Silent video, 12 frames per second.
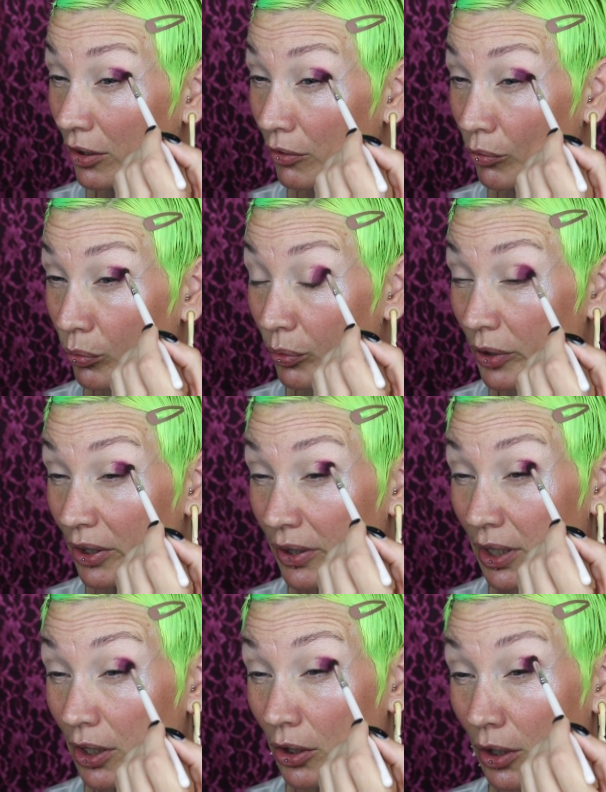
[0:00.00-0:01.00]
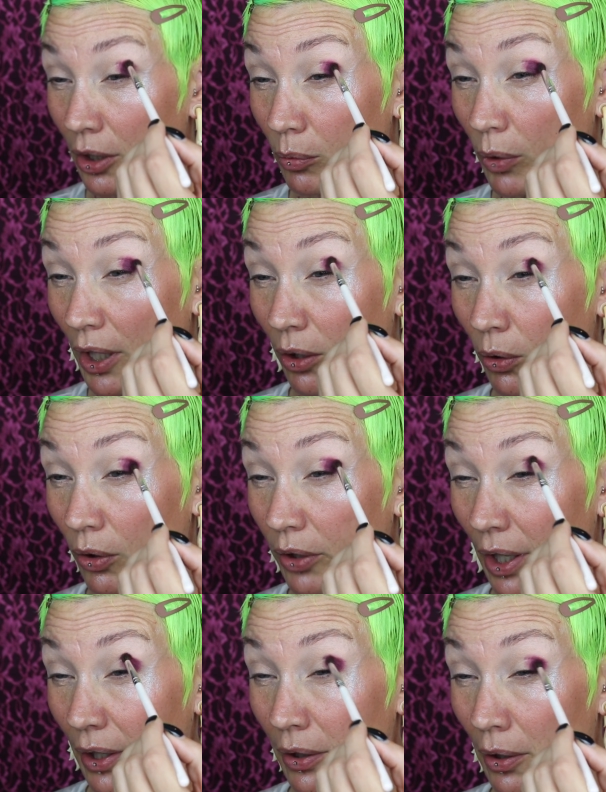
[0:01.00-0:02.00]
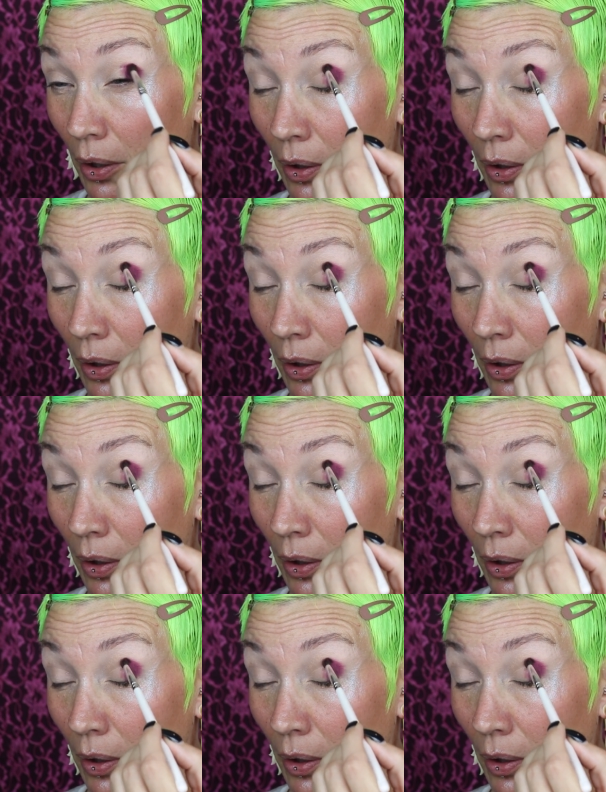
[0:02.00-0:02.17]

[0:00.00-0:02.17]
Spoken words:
really good. Well, hold on.